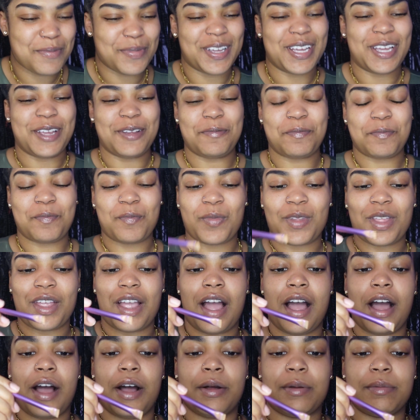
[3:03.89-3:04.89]
But
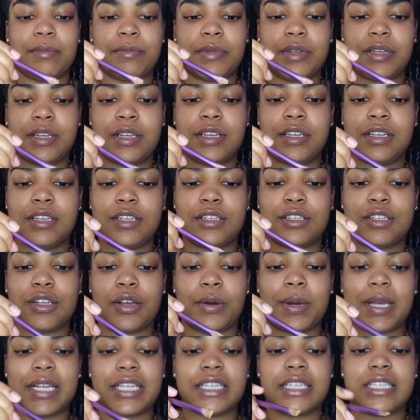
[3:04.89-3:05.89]

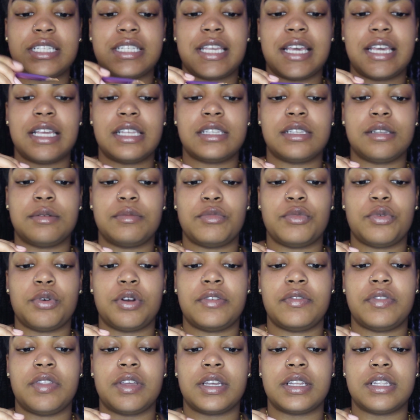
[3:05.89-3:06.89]
so I just take some
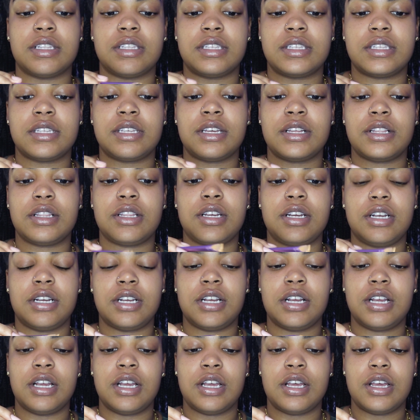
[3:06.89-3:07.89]
more of the concealer
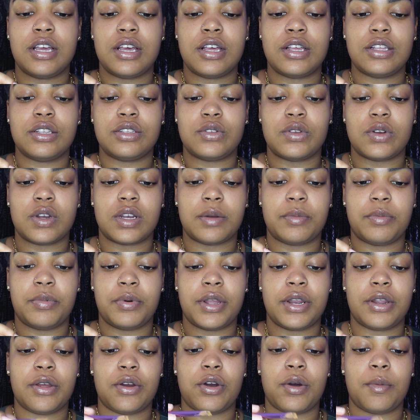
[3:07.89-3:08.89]
so I can
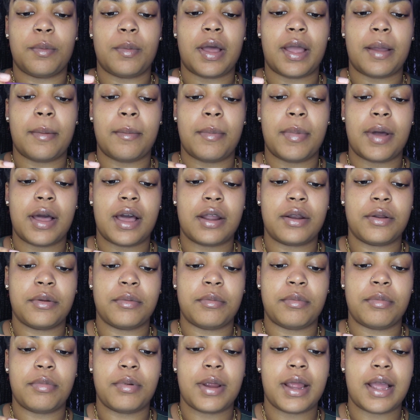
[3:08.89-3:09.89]
put it on my
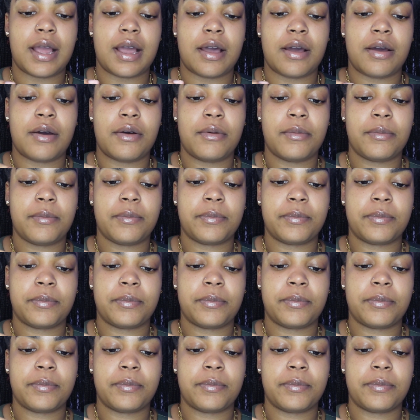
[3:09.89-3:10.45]
bottom brow.